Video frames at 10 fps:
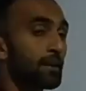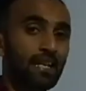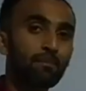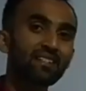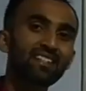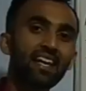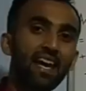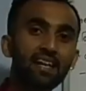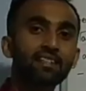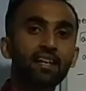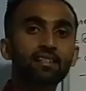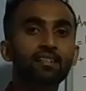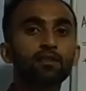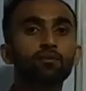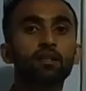That means the
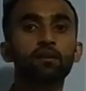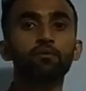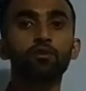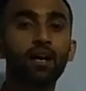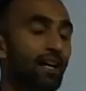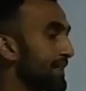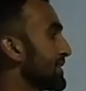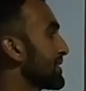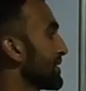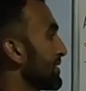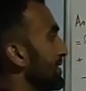x-axis will give you the height.